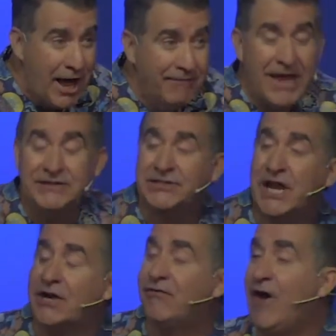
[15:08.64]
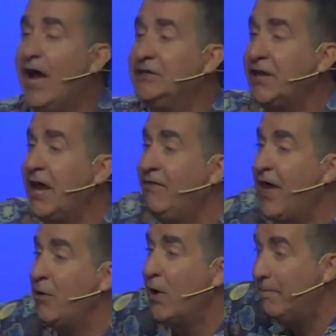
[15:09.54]
of that sacrifice and
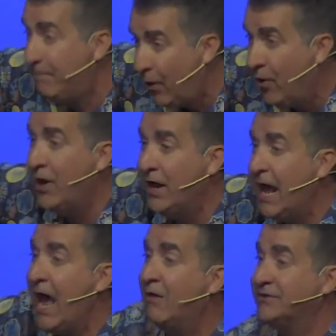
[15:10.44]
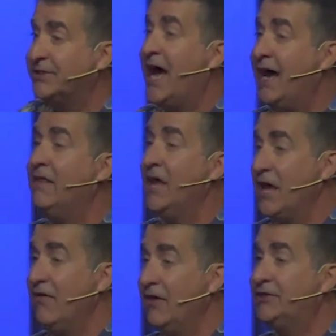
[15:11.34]
they would burn it outside
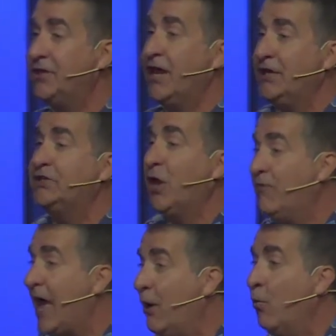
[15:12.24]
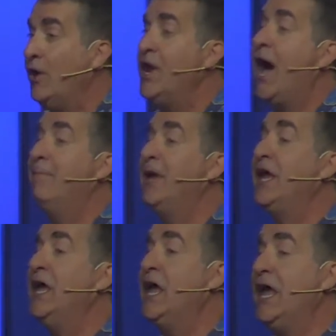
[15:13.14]
the city so that it would not
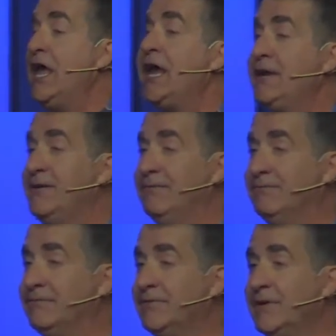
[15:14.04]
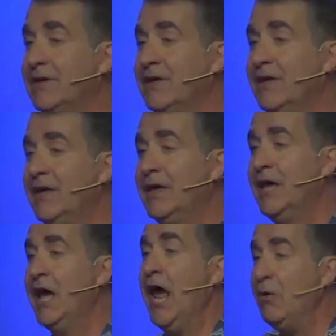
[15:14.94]
be eaten.
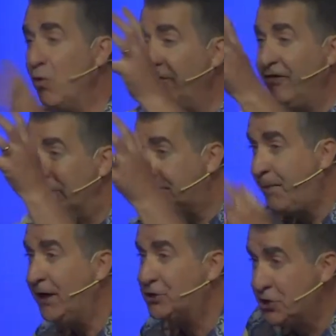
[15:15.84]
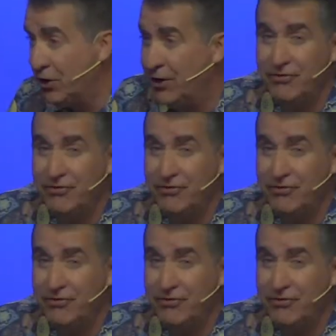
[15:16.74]
And with this picture,